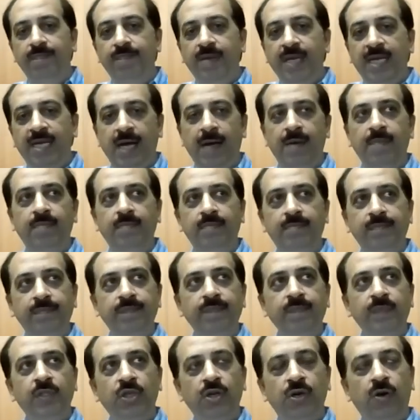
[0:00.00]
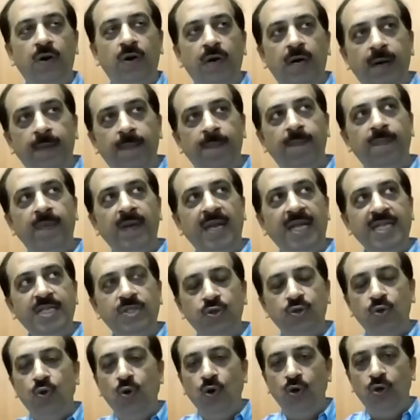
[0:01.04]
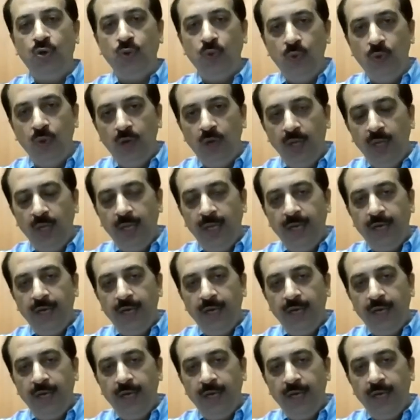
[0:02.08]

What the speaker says: become, you know, a place to go to